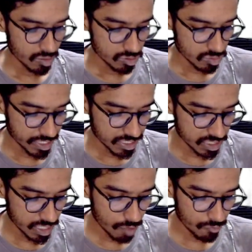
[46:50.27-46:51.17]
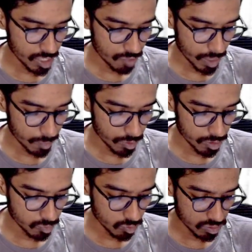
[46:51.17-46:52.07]
So instead of F, I'm going to
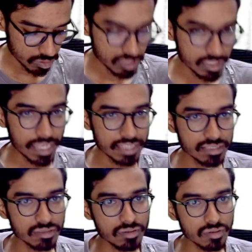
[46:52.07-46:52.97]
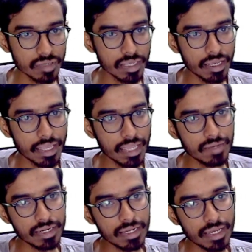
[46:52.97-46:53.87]
put this as I
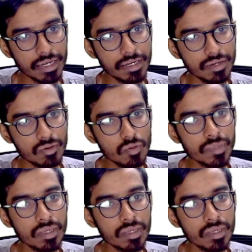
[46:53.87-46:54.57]
vector into,